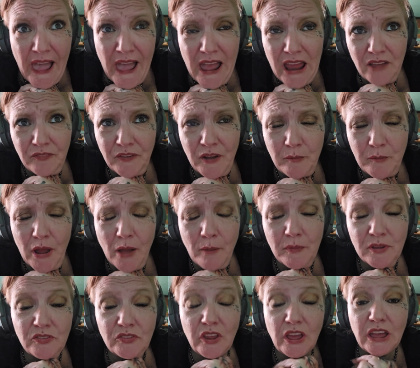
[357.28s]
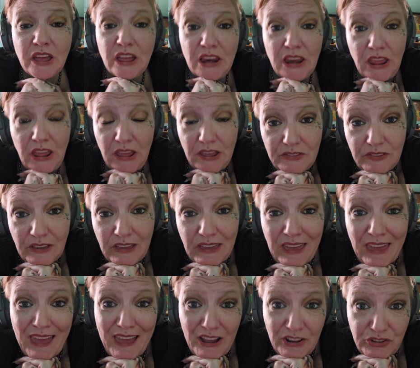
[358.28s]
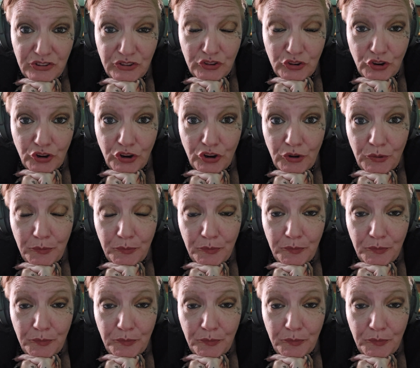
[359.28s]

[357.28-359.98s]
And if I'm not mistaken, he's a Cancer.